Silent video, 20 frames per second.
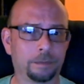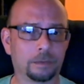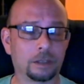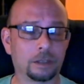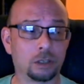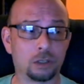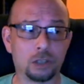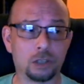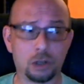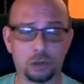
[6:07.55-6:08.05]

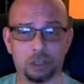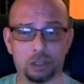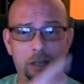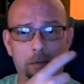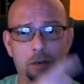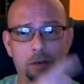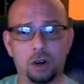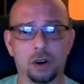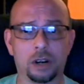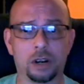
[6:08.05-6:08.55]
There's no SIM
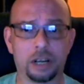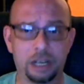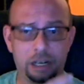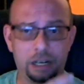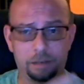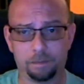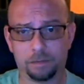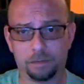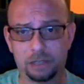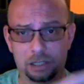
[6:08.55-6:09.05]
card in it.
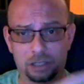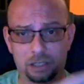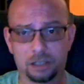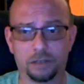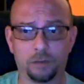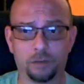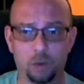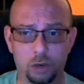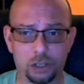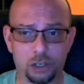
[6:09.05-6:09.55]
This is a
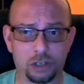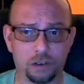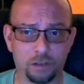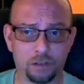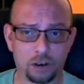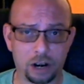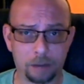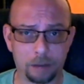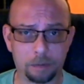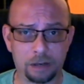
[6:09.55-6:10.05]
voice
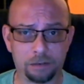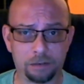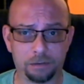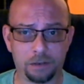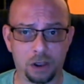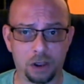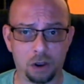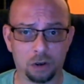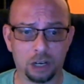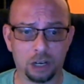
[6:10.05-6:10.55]
over IP
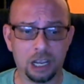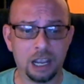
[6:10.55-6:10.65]
phone.